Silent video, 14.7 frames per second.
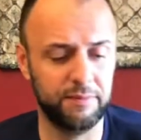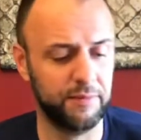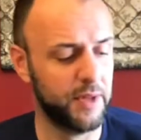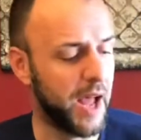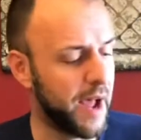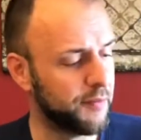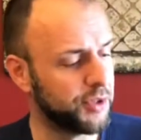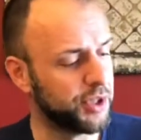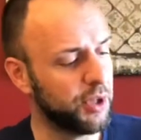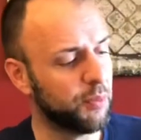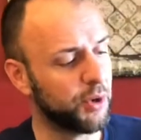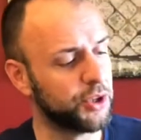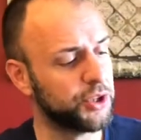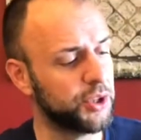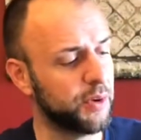Obviously, they
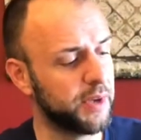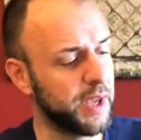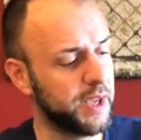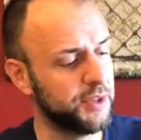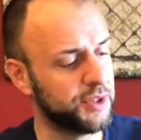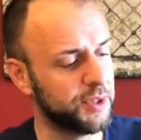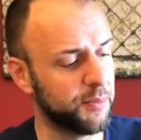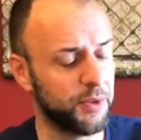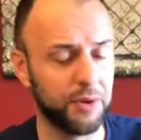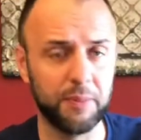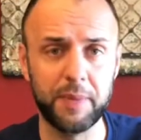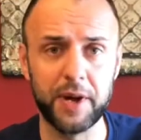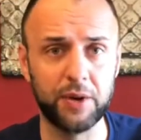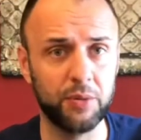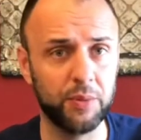want to showcase some of their
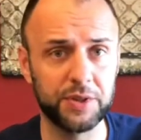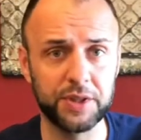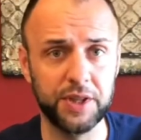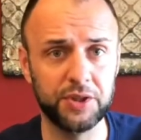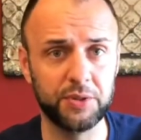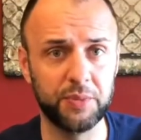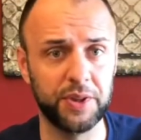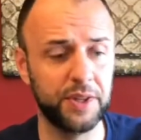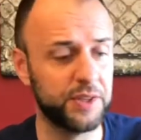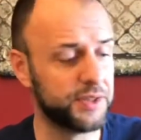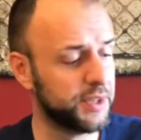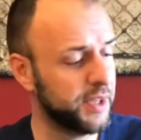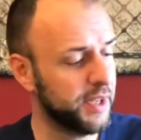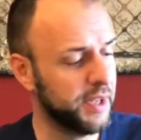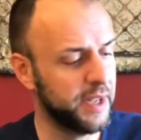better whiskeys with
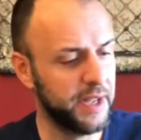this